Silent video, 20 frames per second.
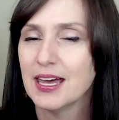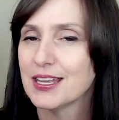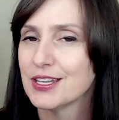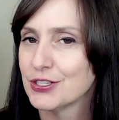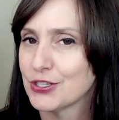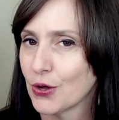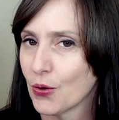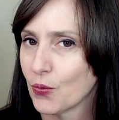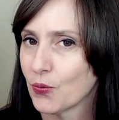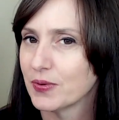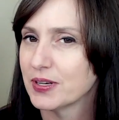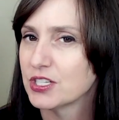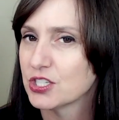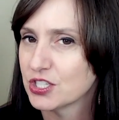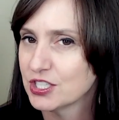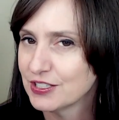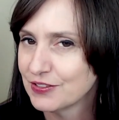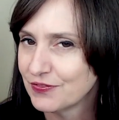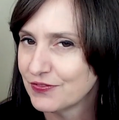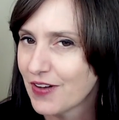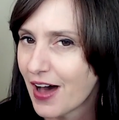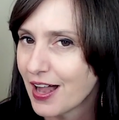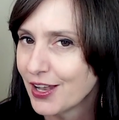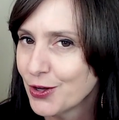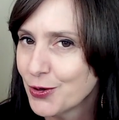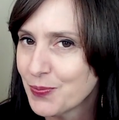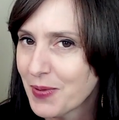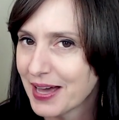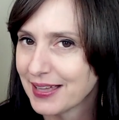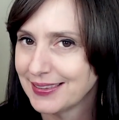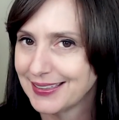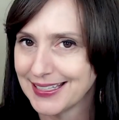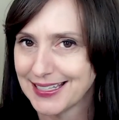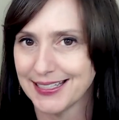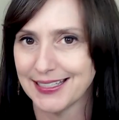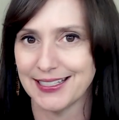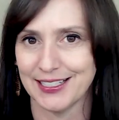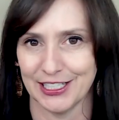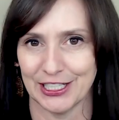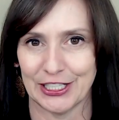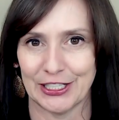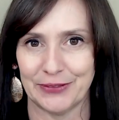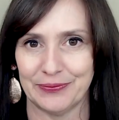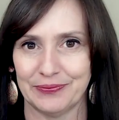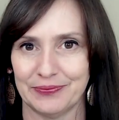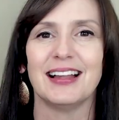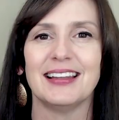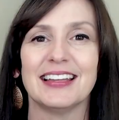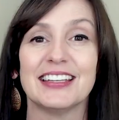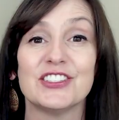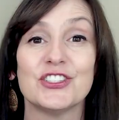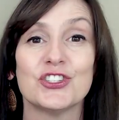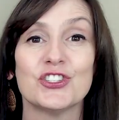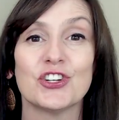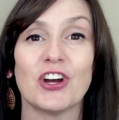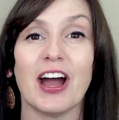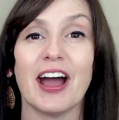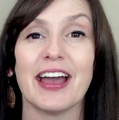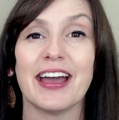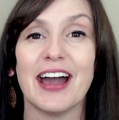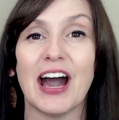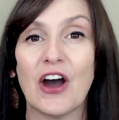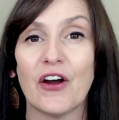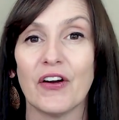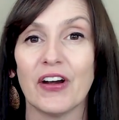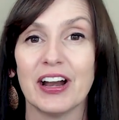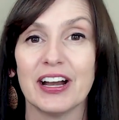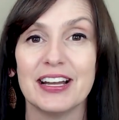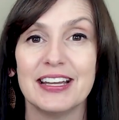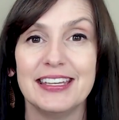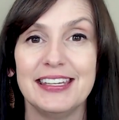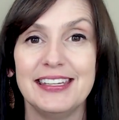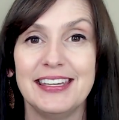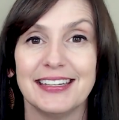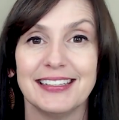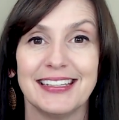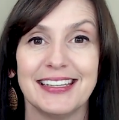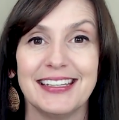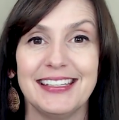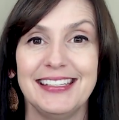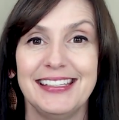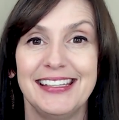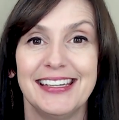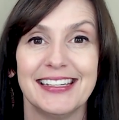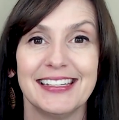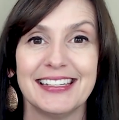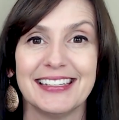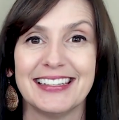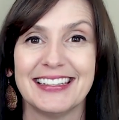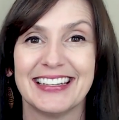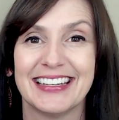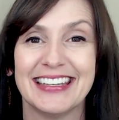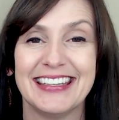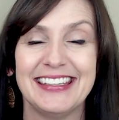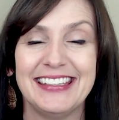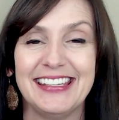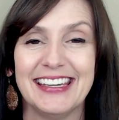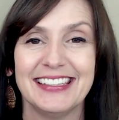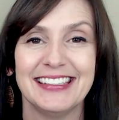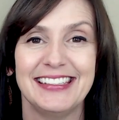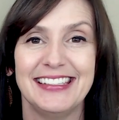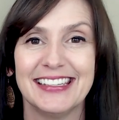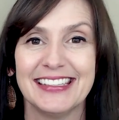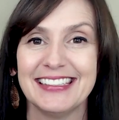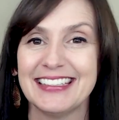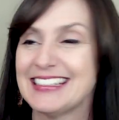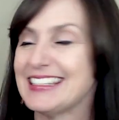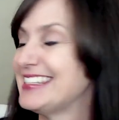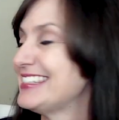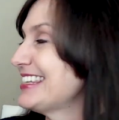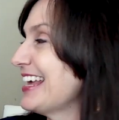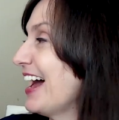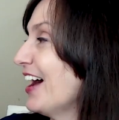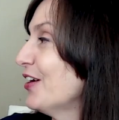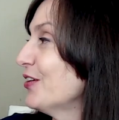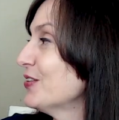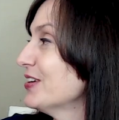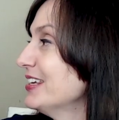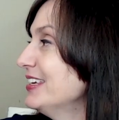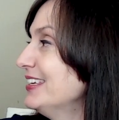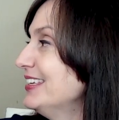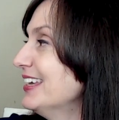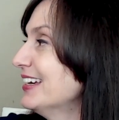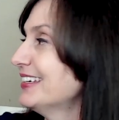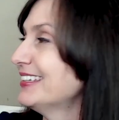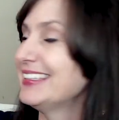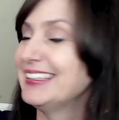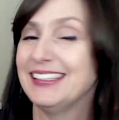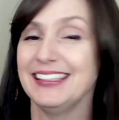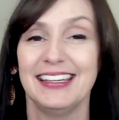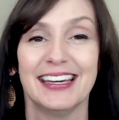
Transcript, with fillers: So just follow my lead here. Let's try our y sound. Yay.